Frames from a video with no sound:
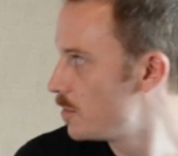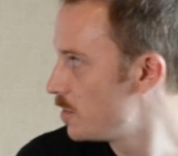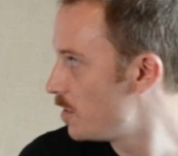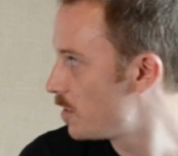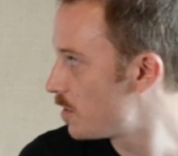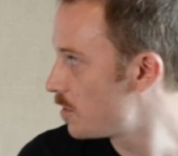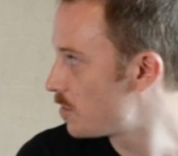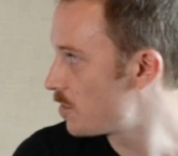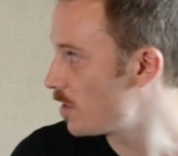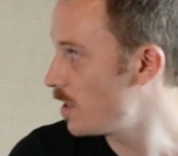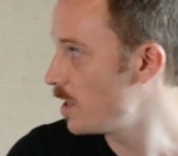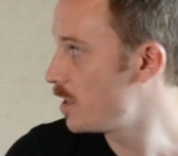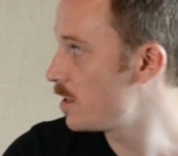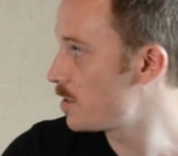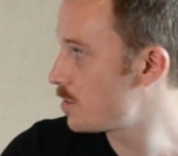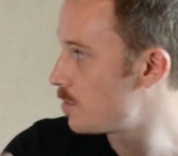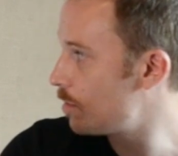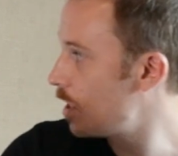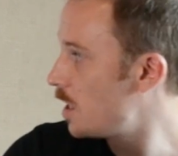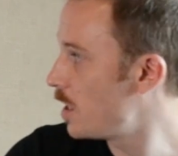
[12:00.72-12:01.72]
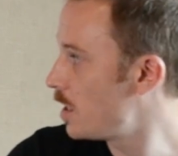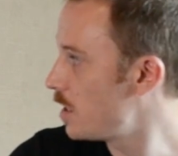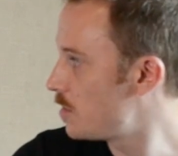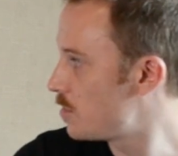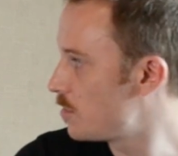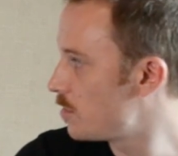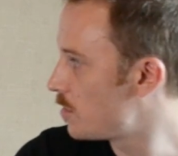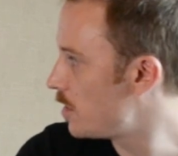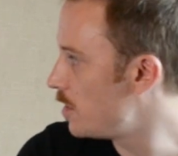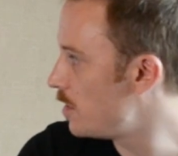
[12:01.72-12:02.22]
You could try this with any
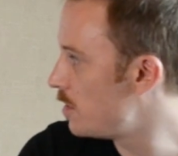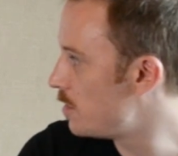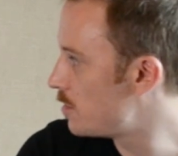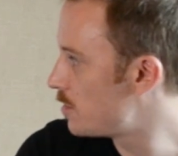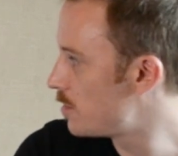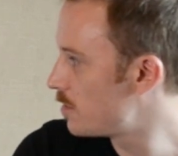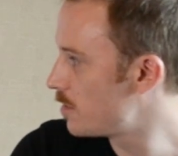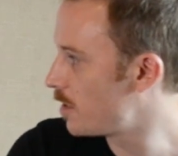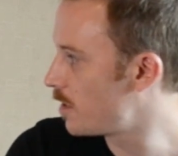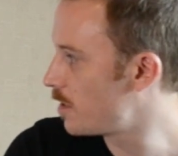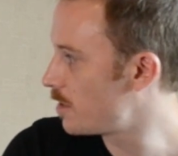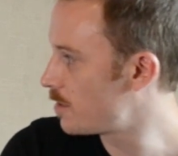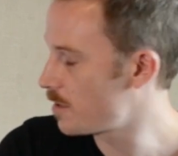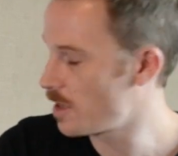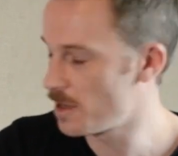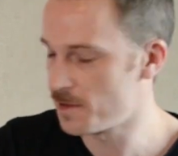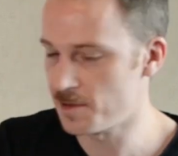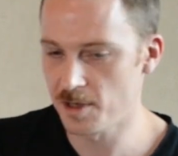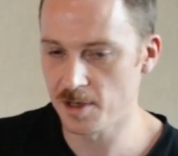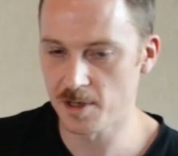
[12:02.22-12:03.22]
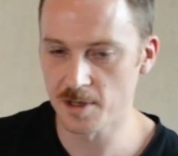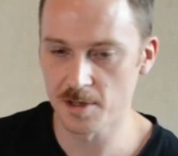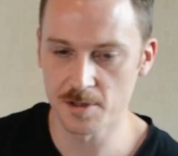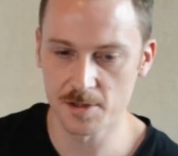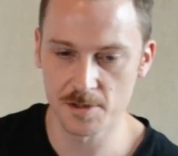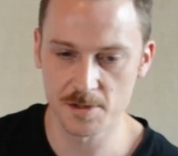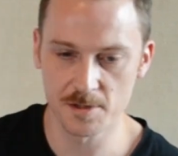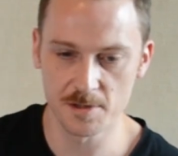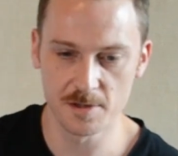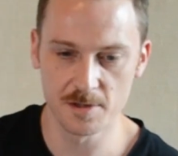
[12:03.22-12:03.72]
two keys. I think
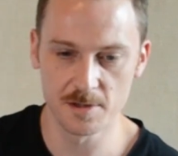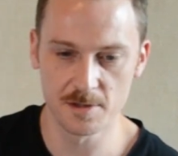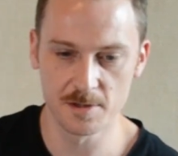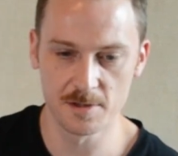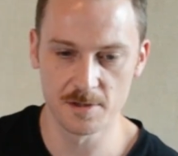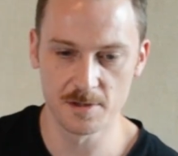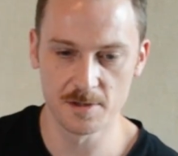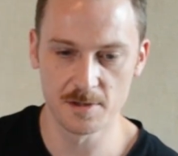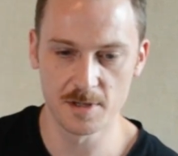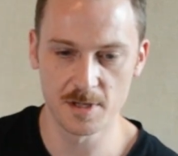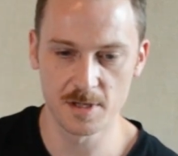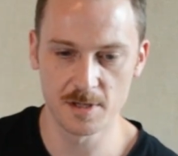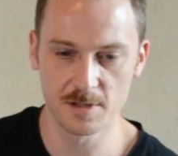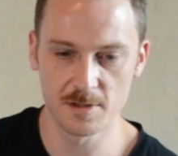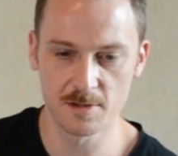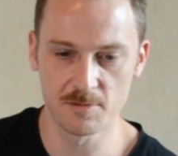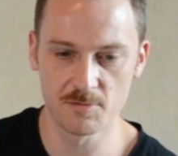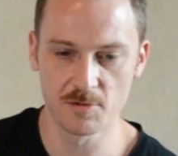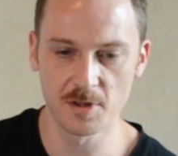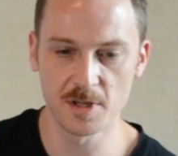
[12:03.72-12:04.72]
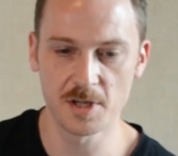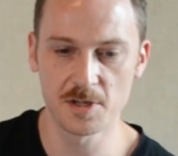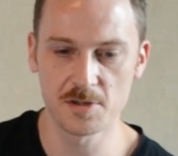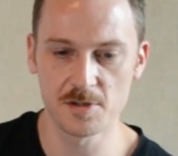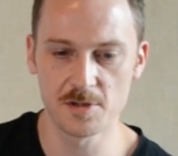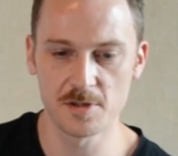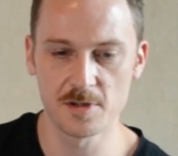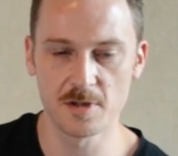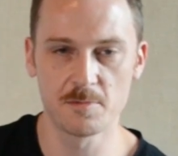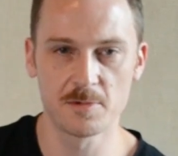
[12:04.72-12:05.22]
it's the
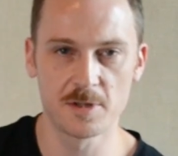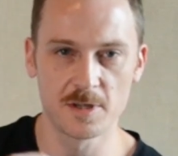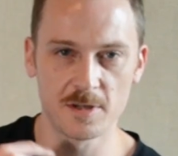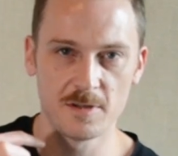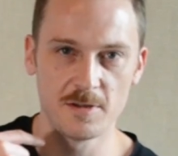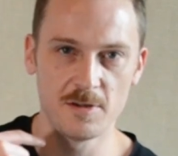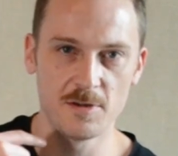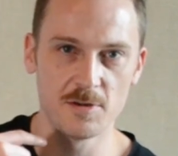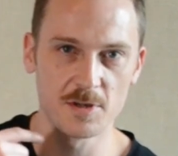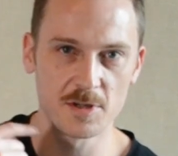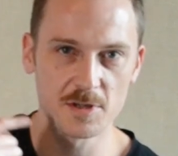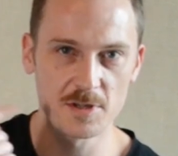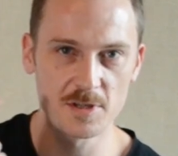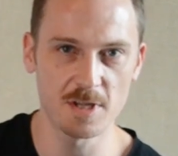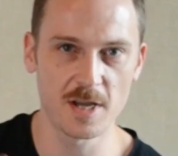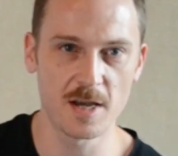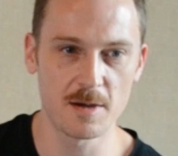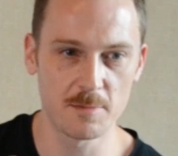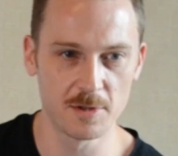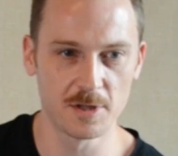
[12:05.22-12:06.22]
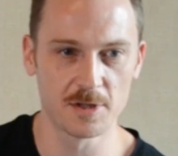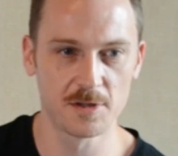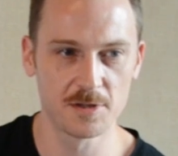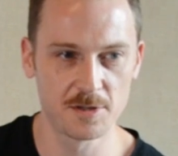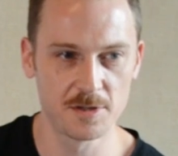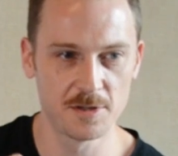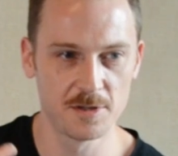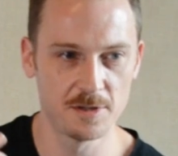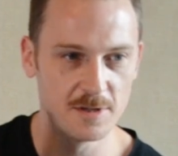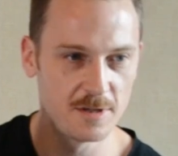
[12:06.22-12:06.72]
relationship that you
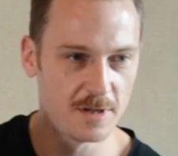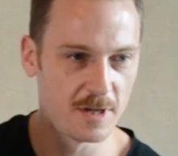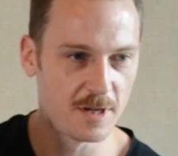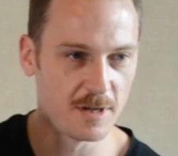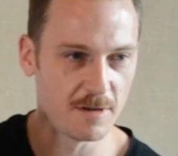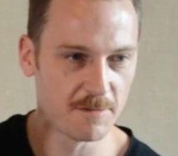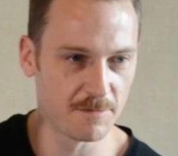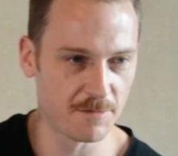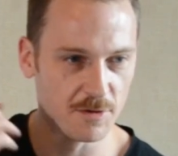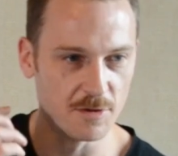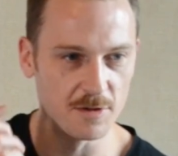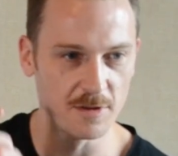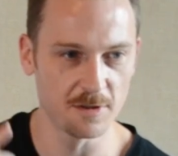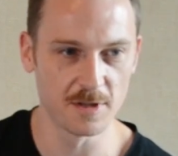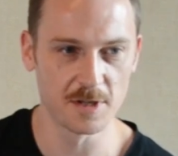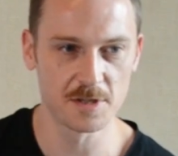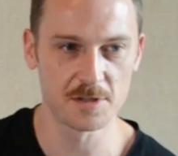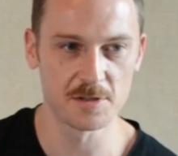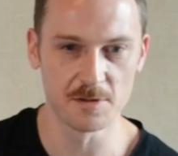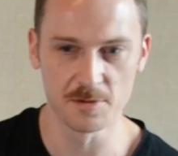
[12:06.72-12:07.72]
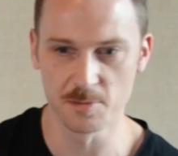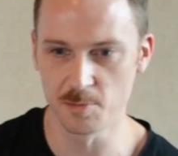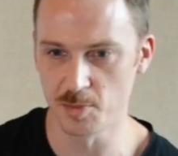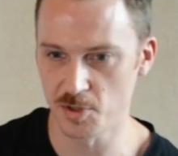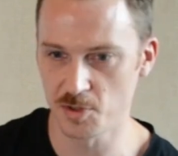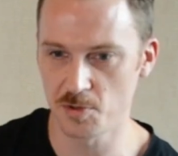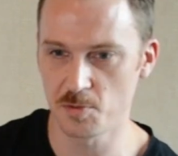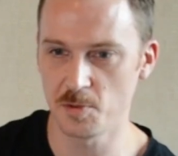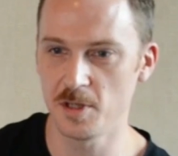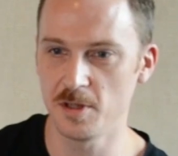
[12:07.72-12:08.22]
establish for the listener
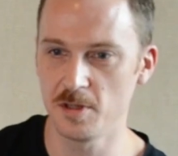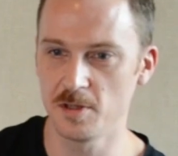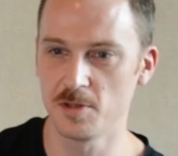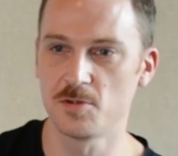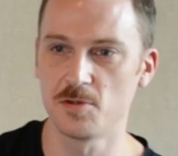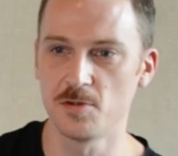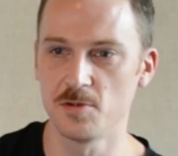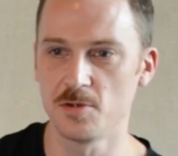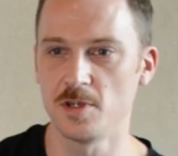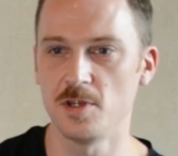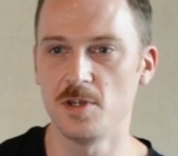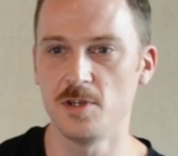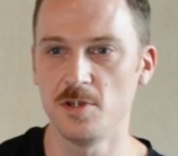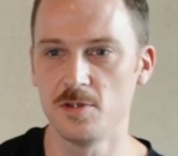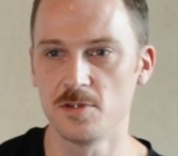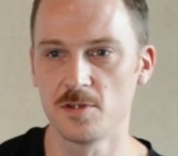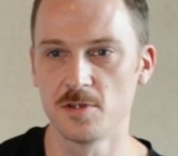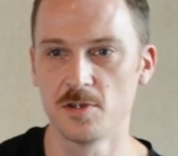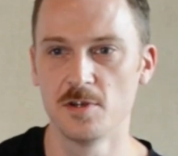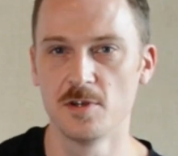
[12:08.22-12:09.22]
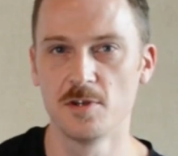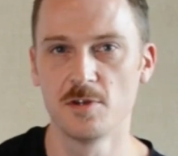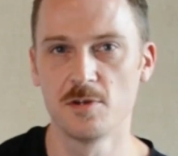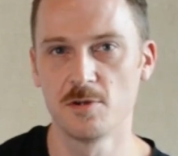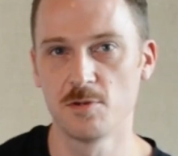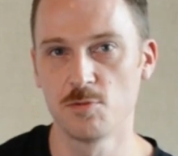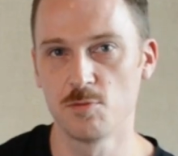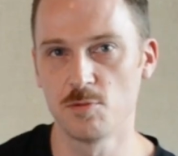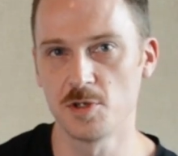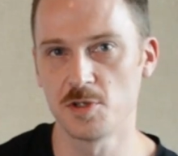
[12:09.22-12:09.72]
between the two keys
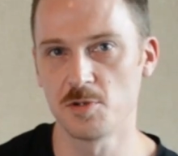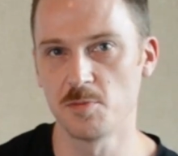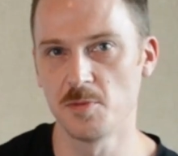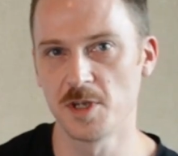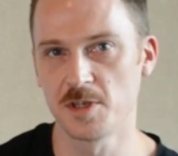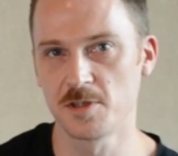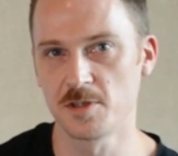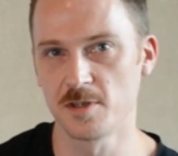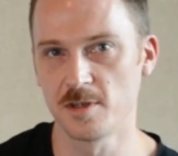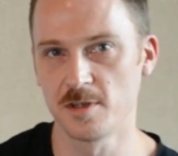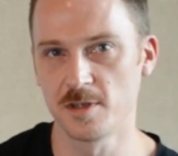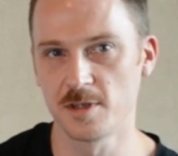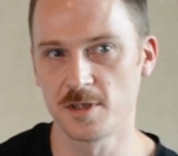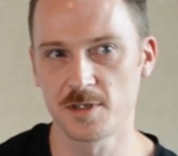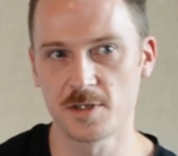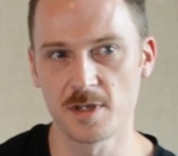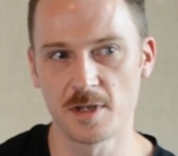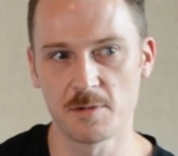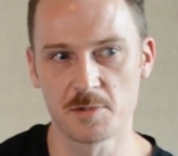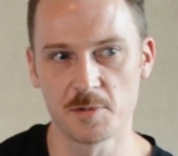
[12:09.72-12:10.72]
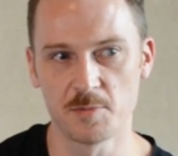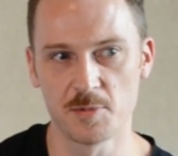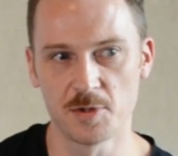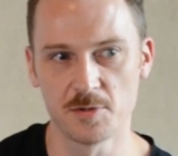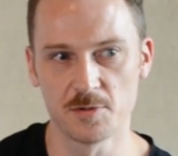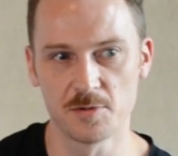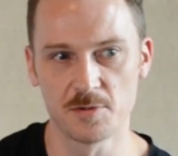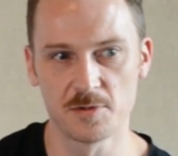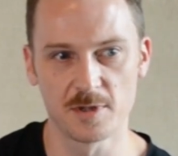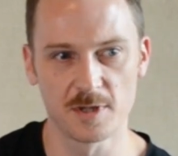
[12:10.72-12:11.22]
which makes it
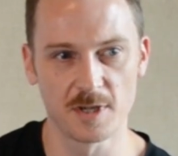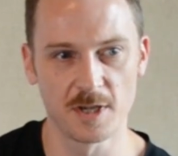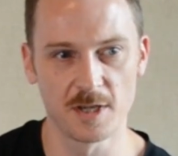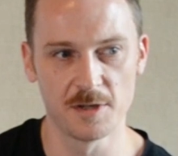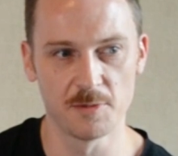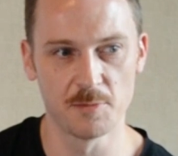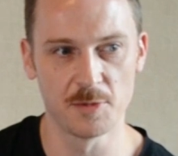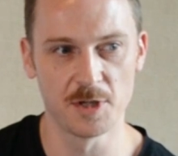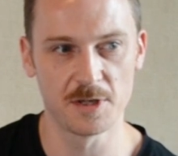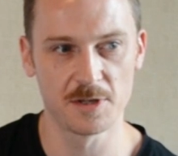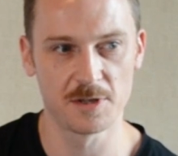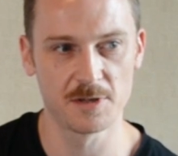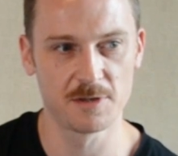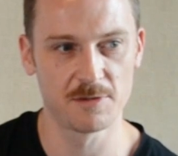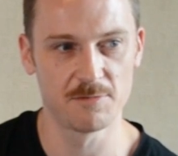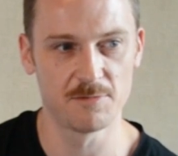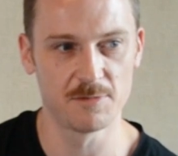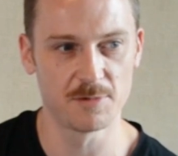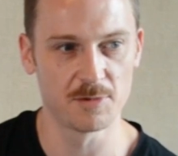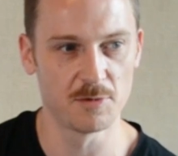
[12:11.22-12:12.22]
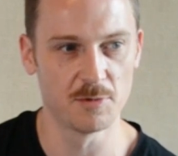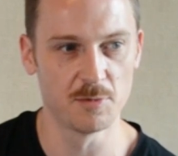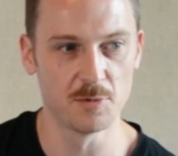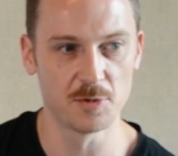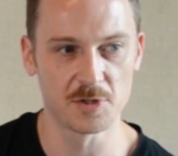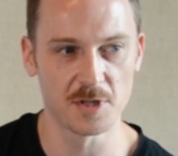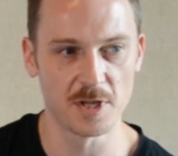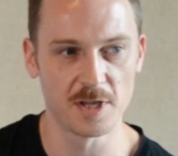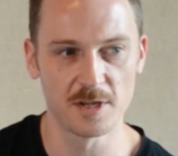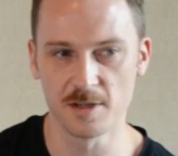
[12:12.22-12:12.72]
acceptable to kind of make
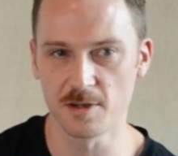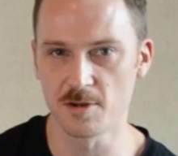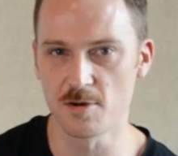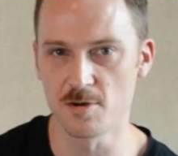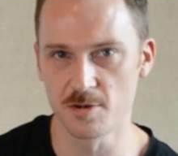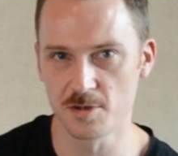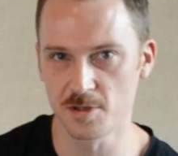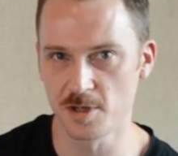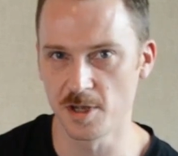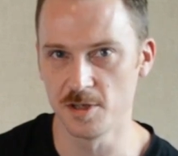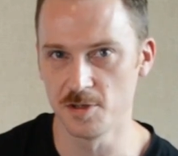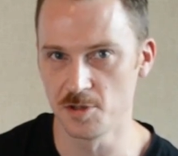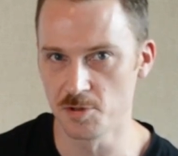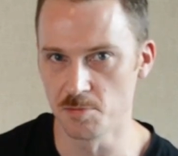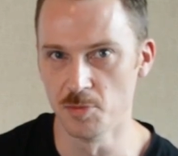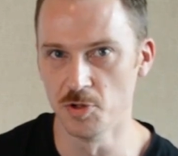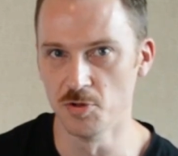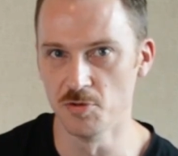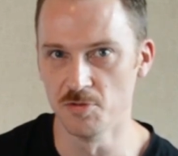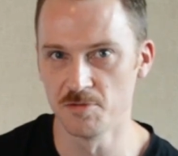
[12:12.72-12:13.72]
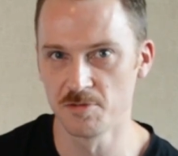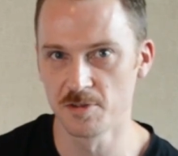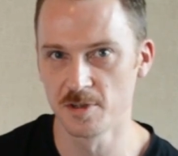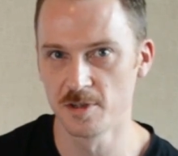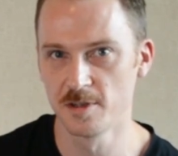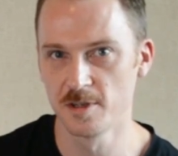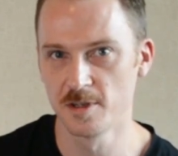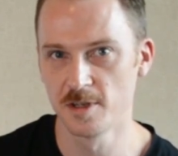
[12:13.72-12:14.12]
almost any chord change move.